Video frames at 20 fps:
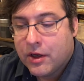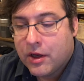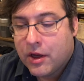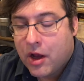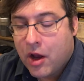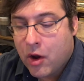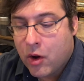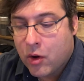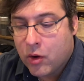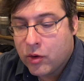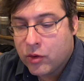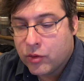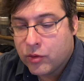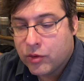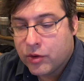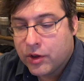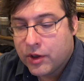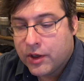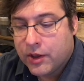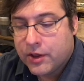
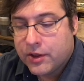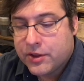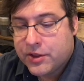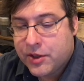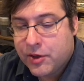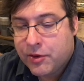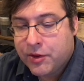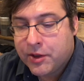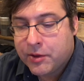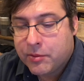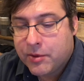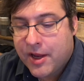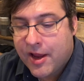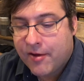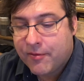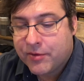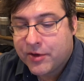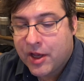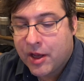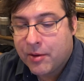"Oh, do you think we
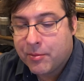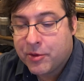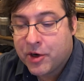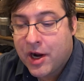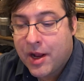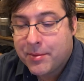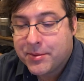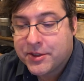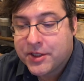have perhaps